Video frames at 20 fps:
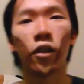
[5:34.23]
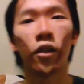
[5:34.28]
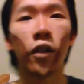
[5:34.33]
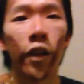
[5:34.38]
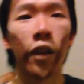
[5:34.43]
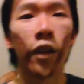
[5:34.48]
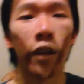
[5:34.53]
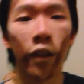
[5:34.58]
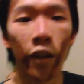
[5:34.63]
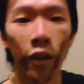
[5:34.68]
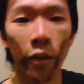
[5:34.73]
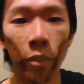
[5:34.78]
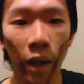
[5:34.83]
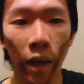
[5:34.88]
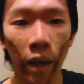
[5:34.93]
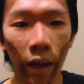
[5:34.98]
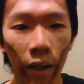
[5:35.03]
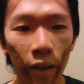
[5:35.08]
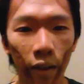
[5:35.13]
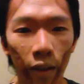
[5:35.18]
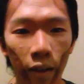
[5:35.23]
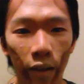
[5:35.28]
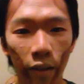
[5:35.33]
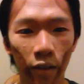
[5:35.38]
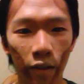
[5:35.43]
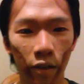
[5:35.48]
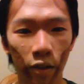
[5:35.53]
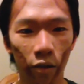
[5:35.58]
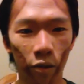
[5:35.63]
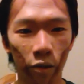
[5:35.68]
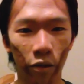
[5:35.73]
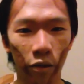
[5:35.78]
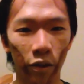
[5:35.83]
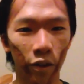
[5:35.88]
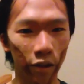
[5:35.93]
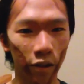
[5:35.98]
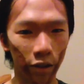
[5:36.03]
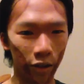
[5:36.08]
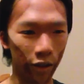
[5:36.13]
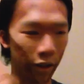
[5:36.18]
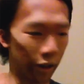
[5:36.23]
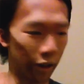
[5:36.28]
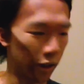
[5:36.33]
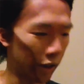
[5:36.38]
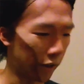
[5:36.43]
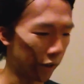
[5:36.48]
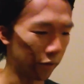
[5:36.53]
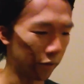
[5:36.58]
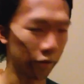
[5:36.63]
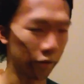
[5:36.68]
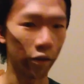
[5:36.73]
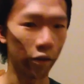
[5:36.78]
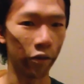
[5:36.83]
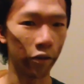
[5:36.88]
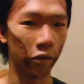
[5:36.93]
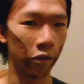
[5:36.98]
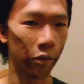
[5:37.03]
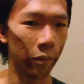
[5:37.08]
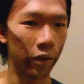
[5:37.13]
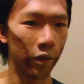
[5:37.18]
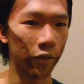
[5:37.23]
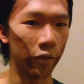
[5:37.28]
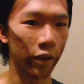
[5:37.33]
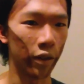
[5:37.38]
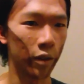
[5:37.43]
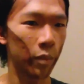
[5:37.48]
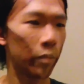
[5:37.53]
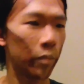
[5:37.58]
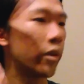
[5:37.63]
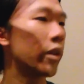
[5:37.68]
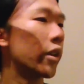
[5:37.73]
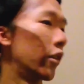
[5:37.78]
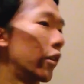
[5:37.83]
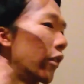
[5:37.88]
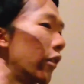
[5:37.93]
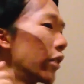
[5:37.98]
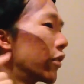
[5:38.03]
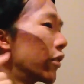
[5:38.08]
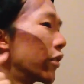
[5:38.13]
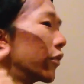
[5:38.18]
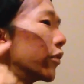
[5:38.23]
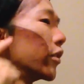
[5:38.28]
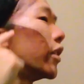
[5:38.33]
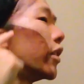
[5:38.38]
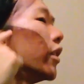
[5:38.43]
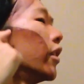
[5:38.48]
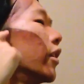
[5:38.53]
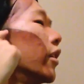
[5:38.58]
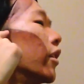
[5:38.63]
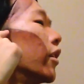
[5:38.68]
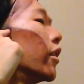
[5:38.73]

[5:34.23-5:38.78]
Okay, I'm back, and so you can see that I have contoured my face pretty aggressively,